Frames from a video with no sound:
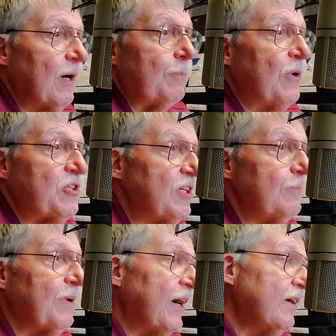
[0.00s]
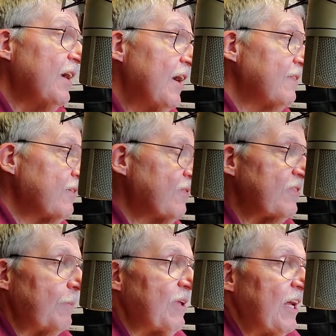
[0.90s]
gonna push it, but this is
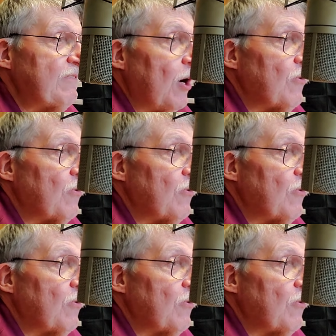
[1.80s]
something I've always